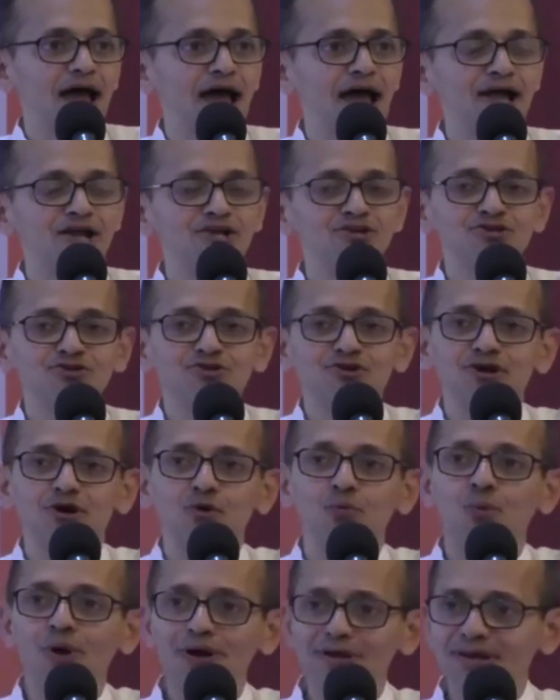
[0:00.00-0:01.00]
And
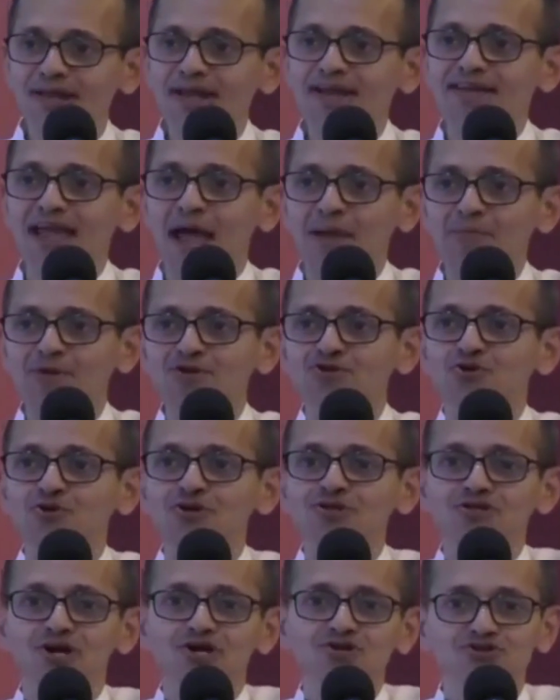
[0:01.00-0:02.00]
one day it happened
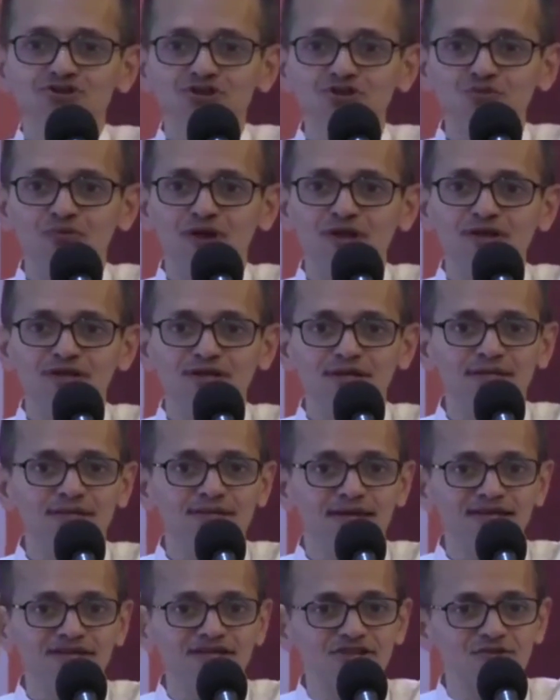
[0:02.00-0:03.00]
during darshan when he
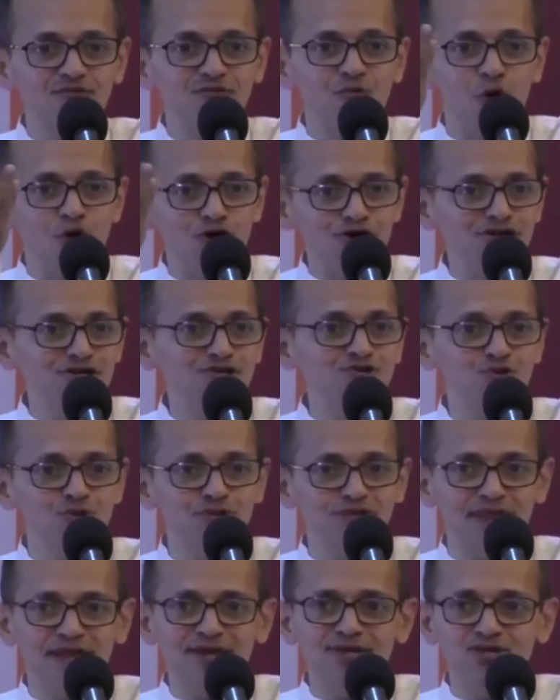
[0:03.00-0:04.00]
sent warden
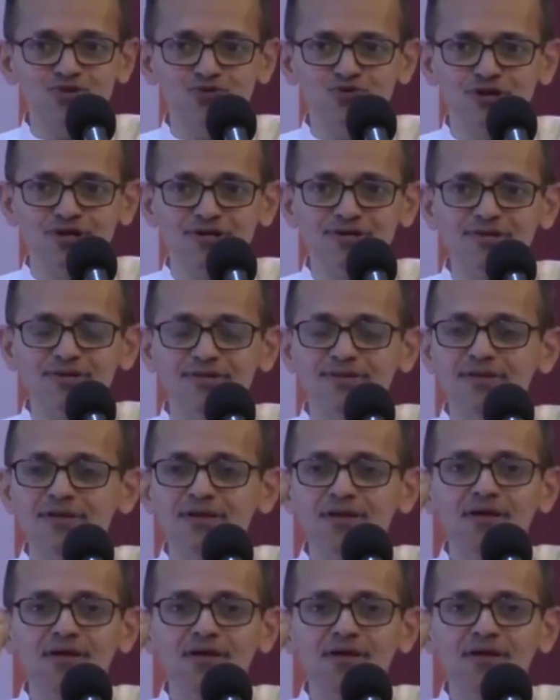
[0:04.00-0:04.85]
to select students.